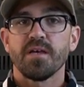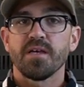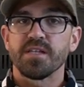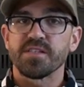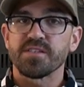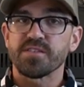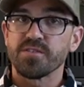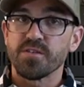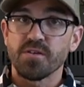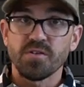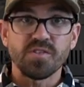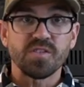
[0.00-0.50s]

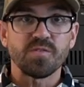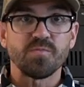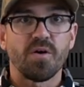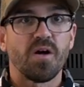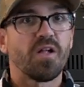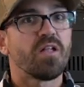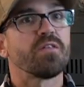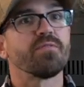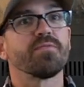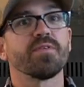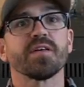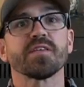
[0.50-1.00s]
It's no
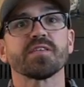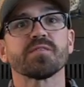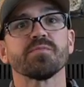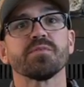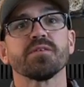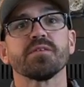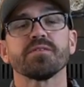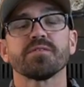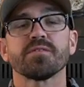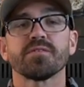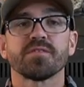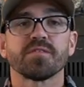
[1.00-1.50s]
small
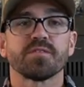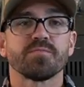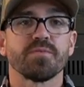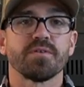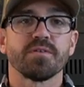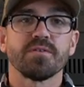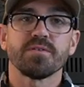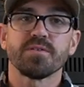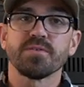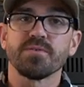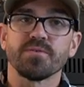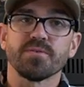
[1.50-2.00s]
investment to
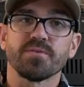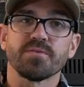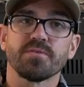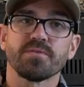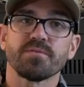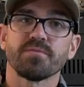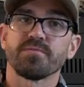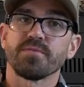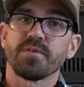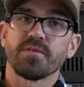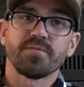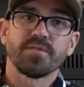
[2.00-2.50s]
spend
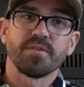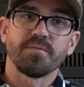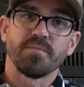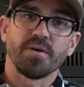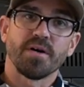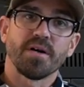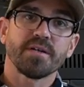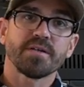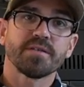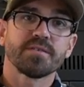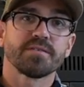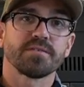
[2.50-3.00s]

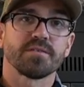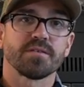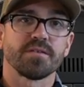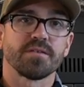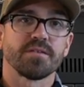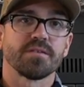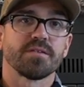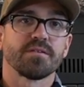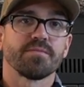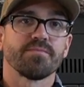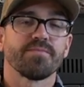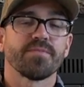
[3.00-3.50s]
$250
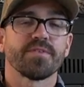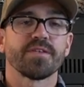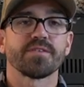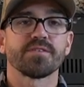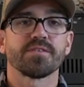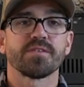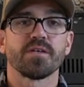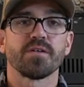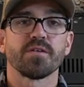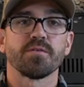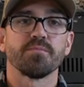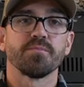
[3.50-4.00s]
on a
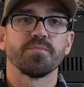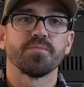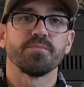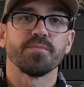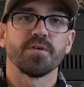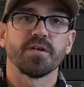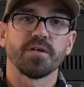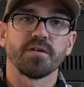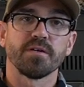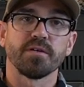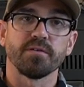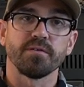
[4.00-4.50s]
set
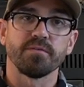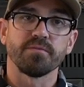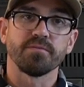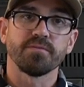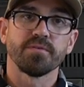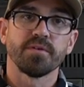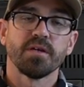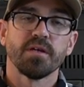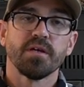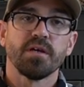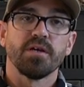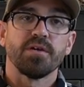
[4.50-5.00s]
of